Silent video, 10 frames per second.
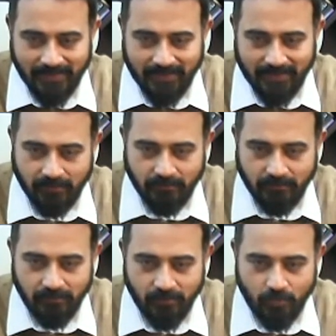I'll
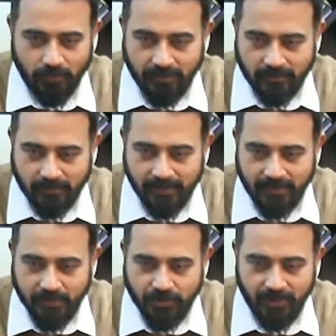do a little screen
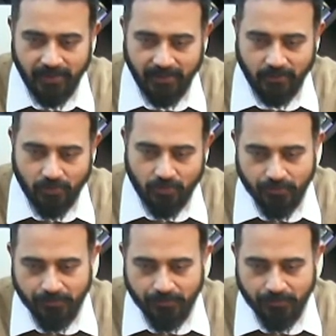sharing to